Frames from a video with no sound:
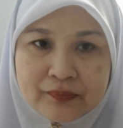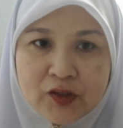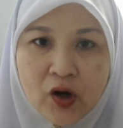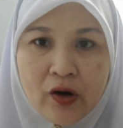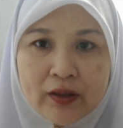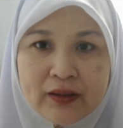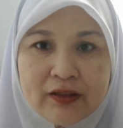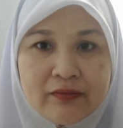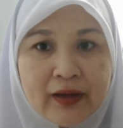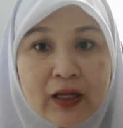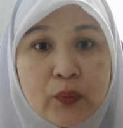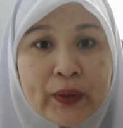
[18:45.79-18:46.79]
on
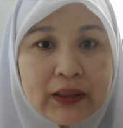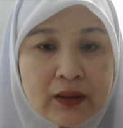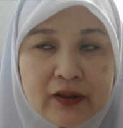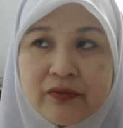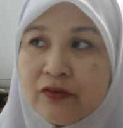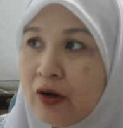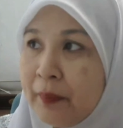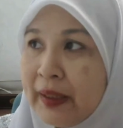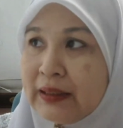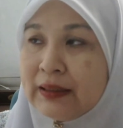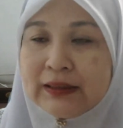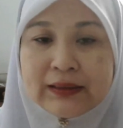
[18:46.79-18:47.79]
evaluative
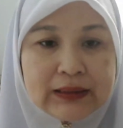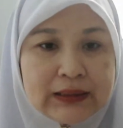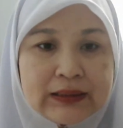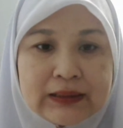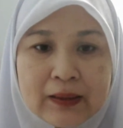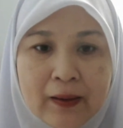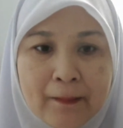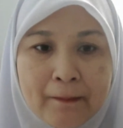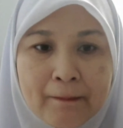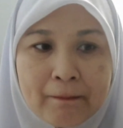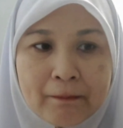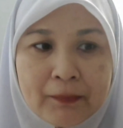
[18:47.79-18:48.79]
commentary?
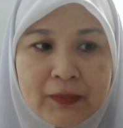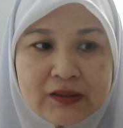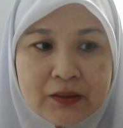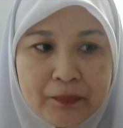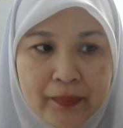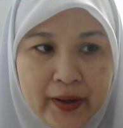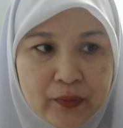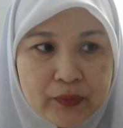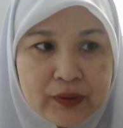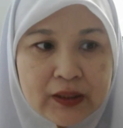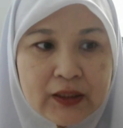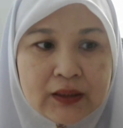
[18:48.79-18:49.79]
It's a pair
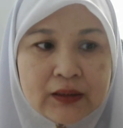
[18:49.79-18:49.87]
work.